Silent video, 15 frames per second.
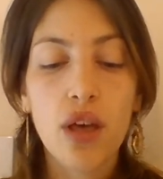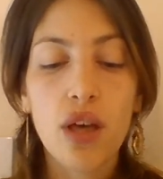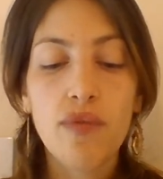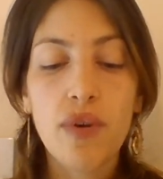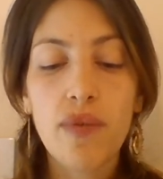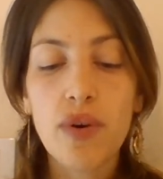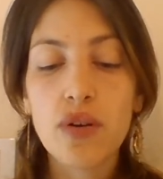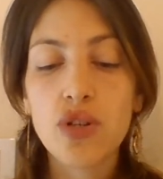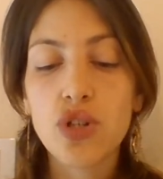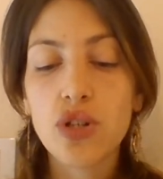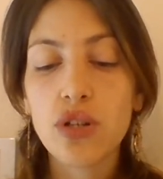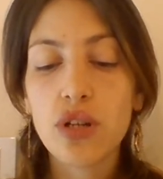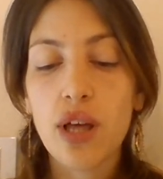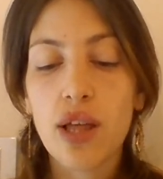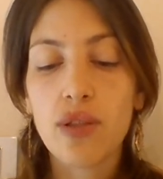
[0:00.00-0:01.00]

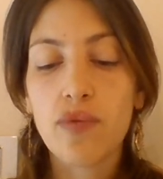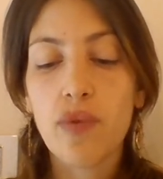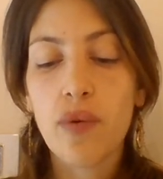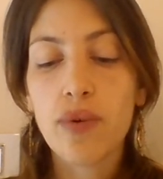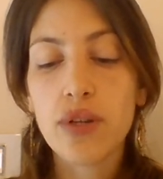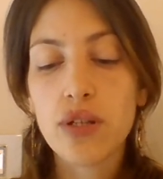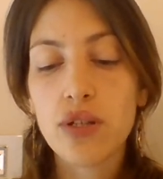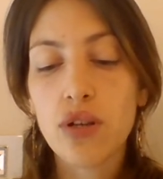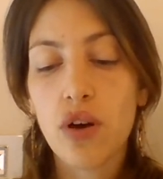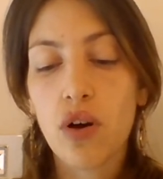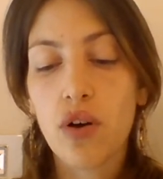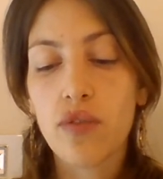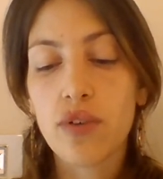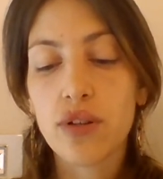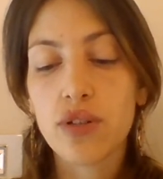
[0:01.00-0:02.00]
Preparation and properties
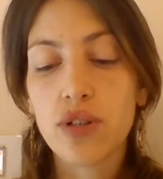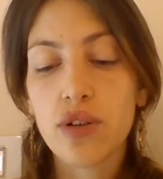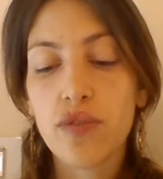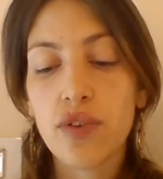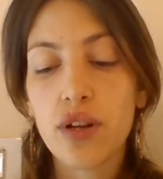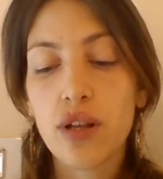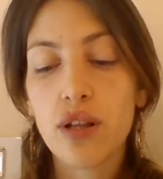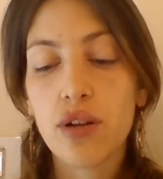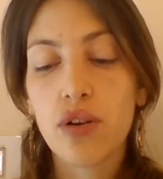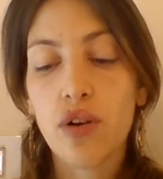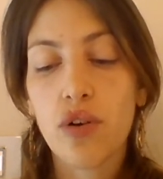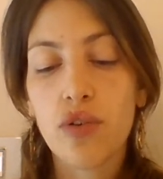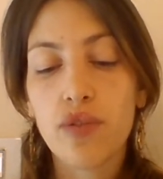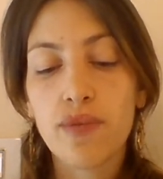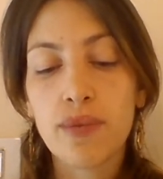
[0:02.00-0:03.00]
of
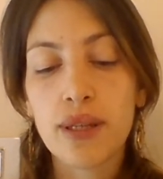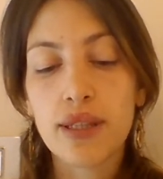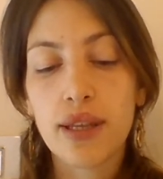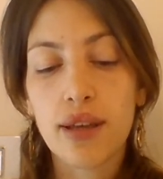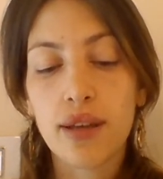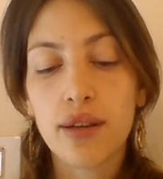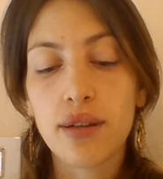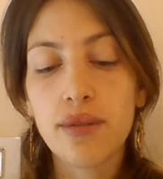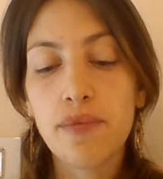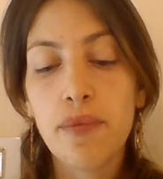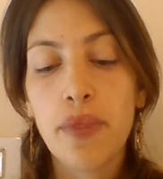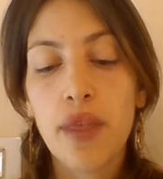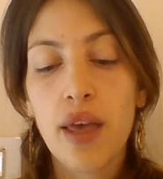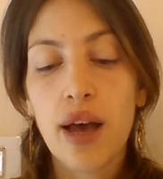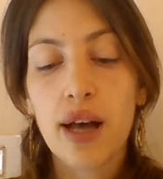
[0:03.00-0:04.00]
triphenylchloromethane.
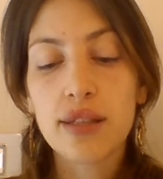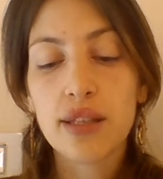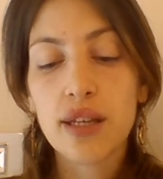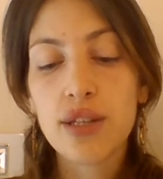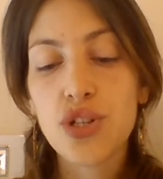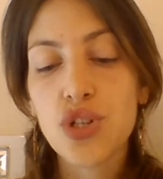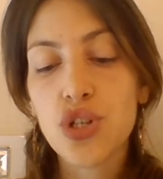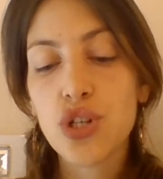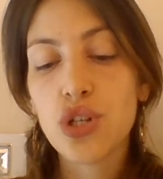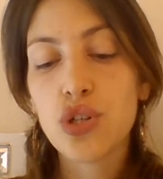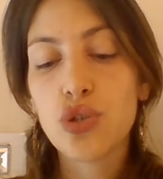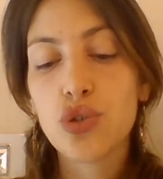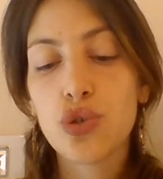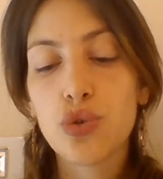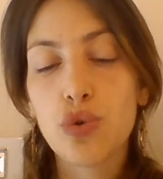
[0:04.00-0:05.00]

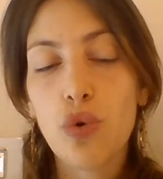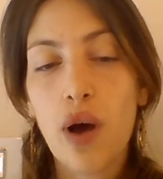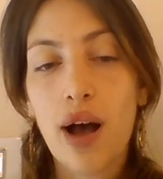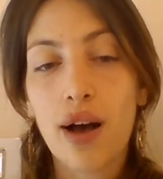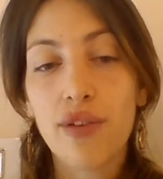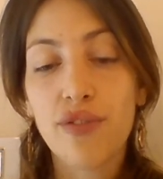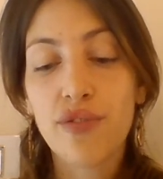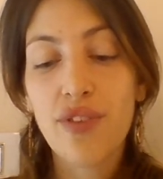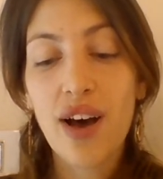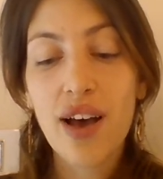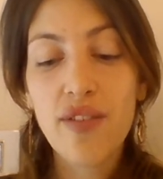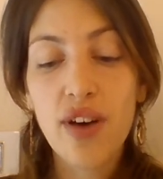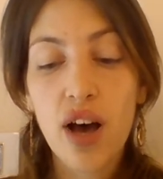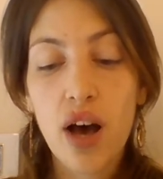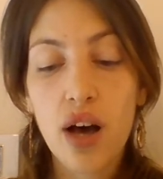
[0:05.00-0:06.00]
Attached to a
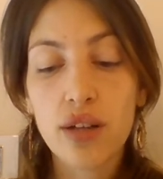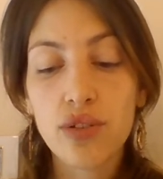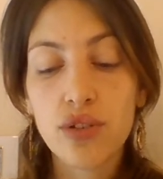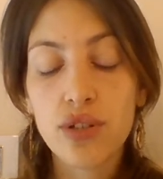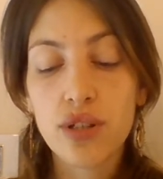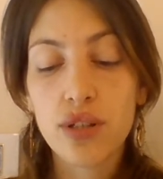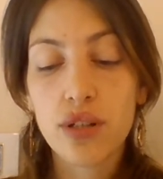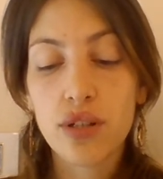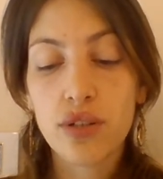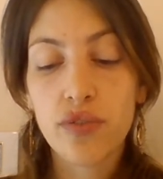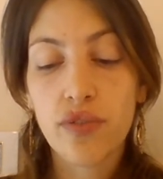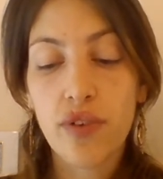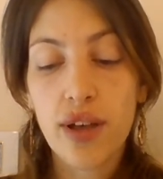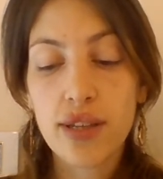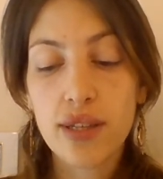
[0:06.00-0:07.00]
500 cl
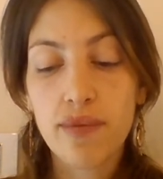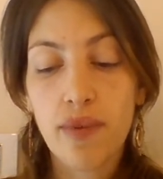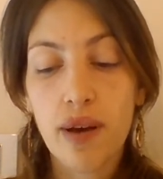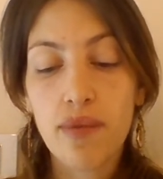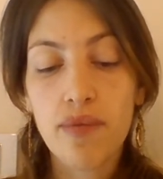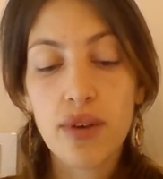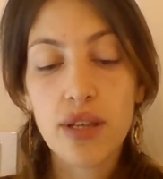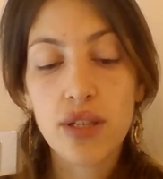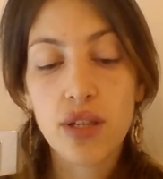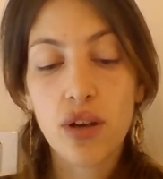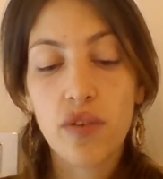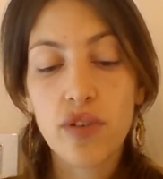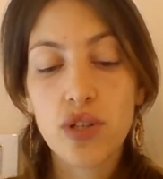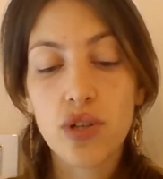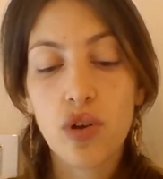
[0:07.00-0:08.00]
flask by means
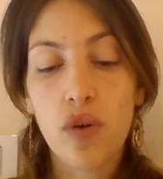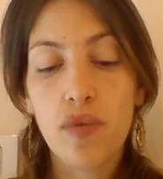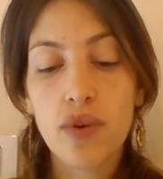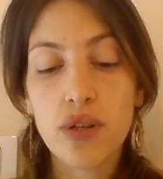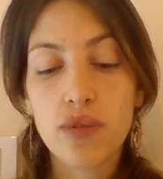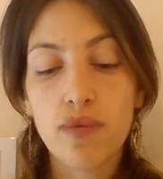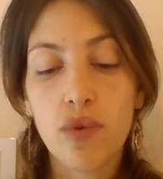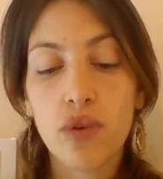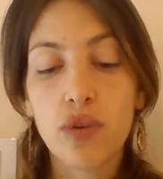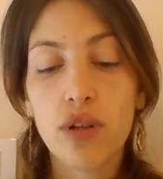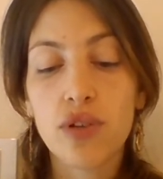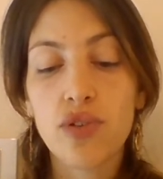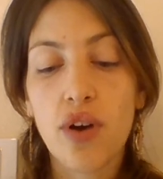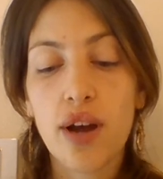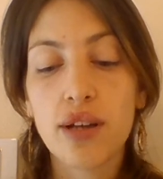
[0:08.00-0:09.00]
of a stopper, a small
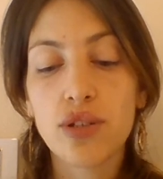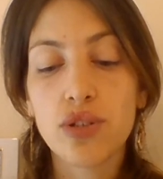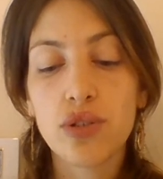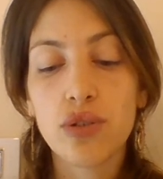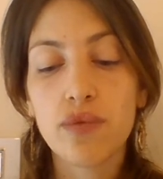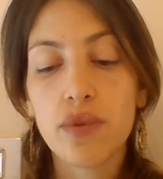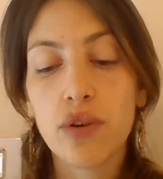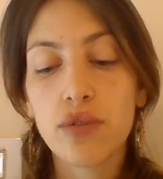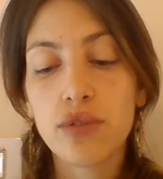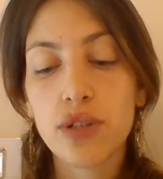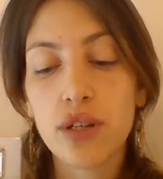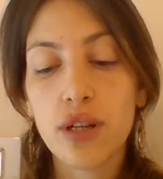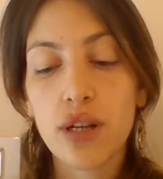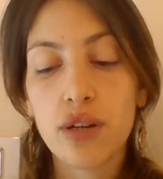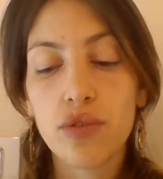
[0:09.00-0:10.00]
drying tube
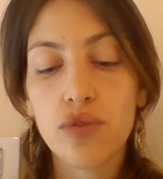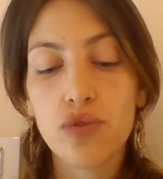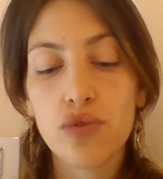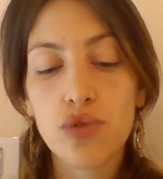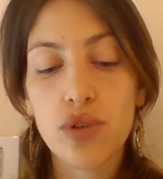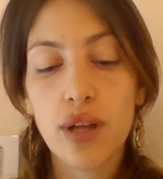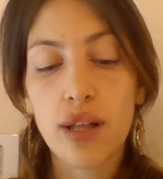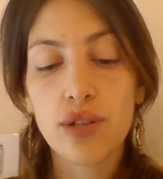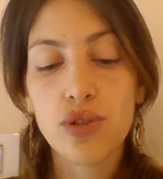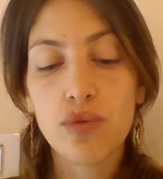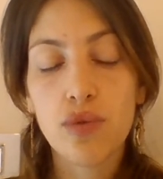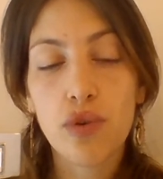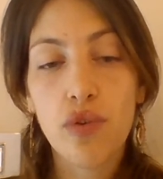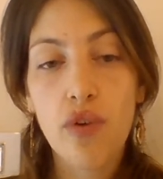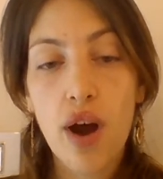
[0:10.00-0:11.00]
containing anhydrous calcium
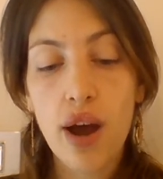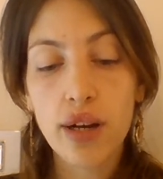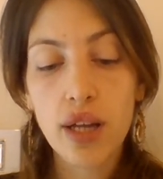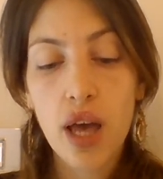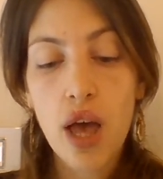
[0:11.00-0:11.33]
chloride.